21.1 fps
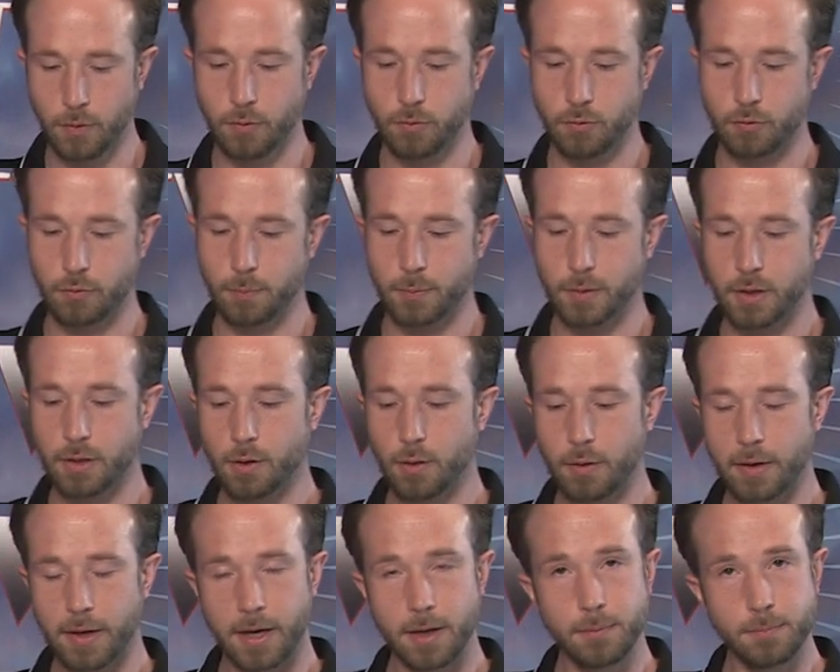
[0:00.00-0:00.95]
So I'm going to go
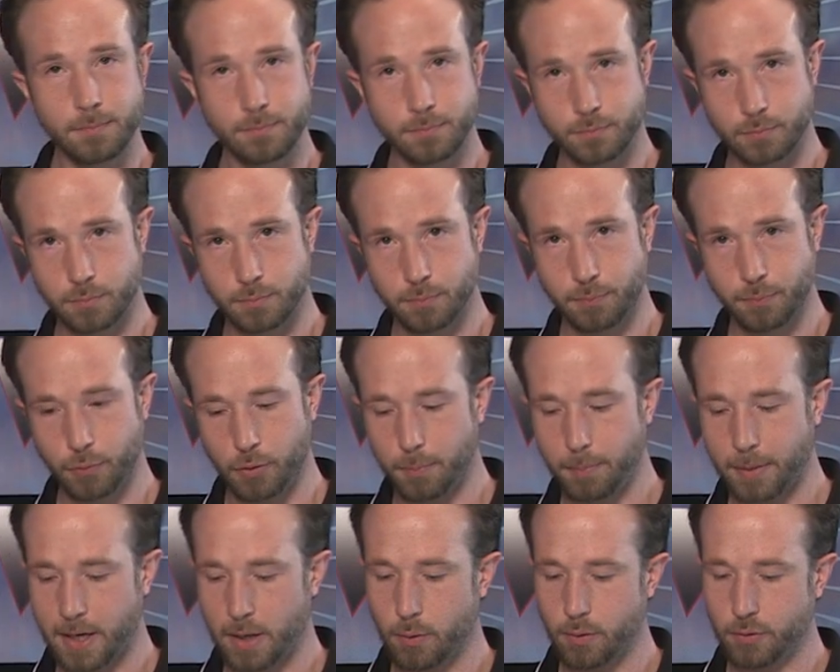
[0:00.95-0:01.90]
ahead, put
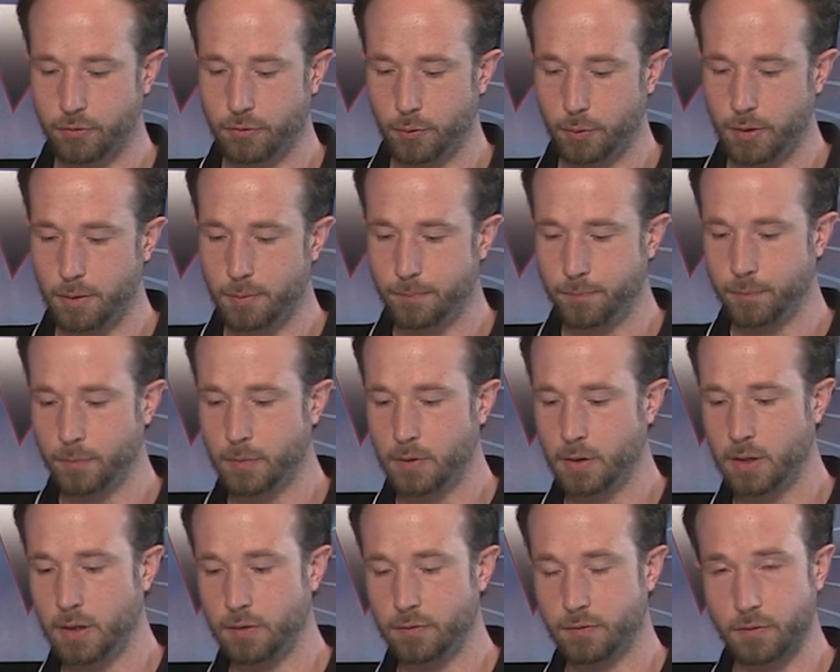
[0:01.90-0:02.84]
power to it,
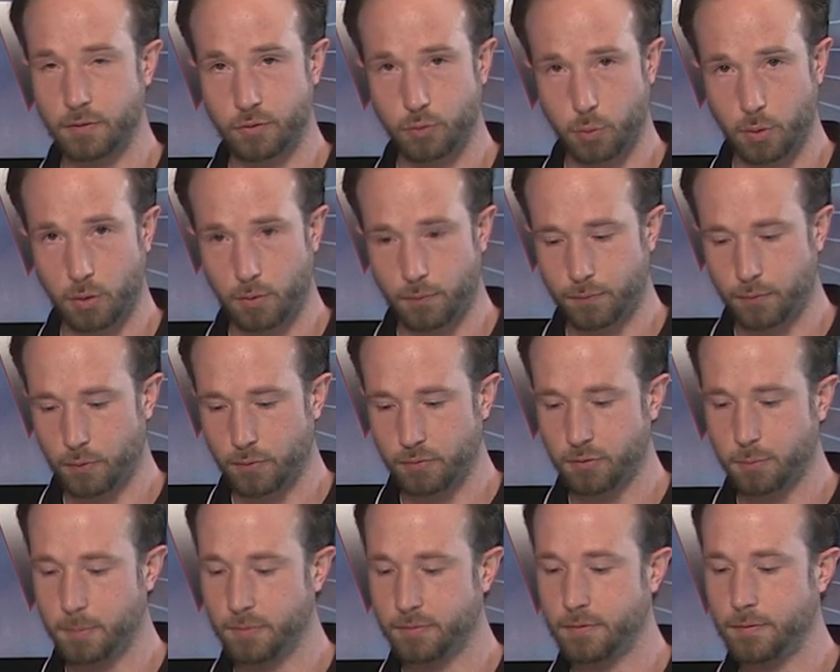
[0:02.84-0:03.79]
it's a 12 volt
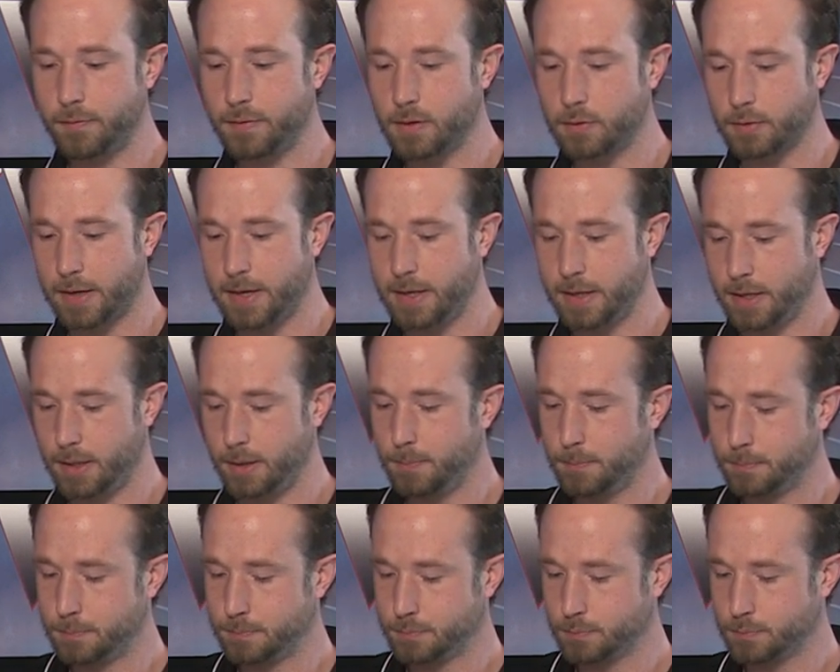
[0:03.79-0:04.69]
specific light head.